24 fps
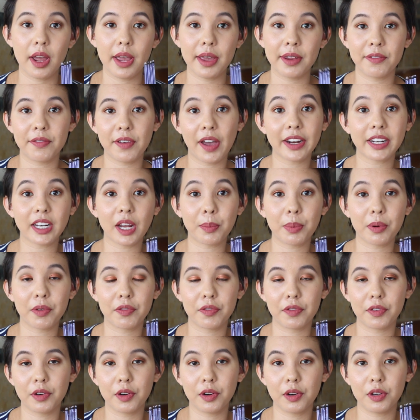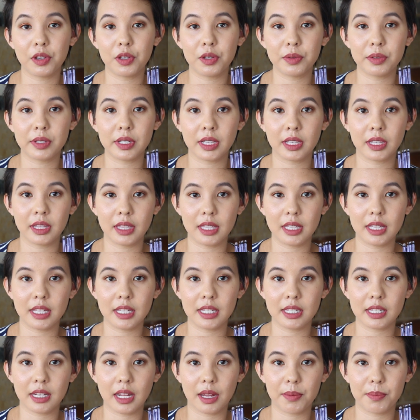In fact, I prefer using
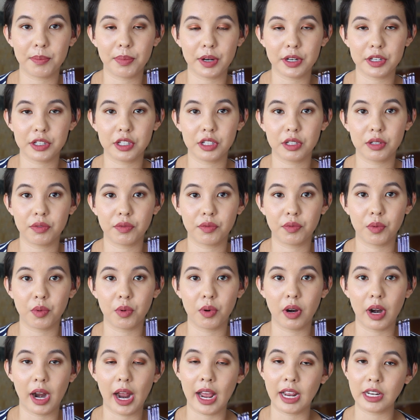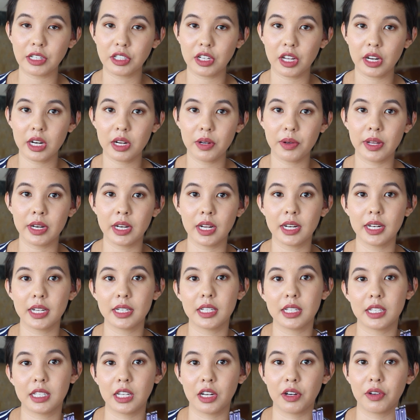these brushes for eyeshadow and not
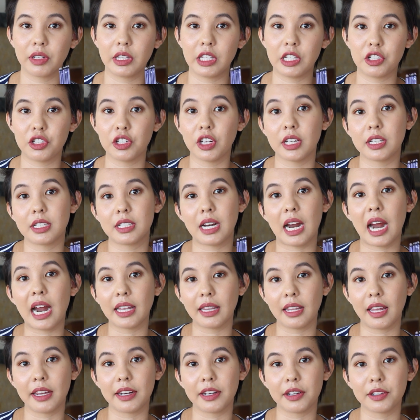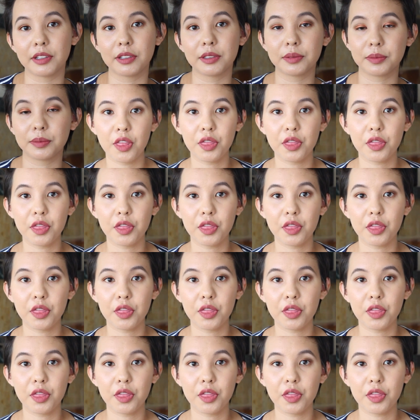necessarily just eyeliner.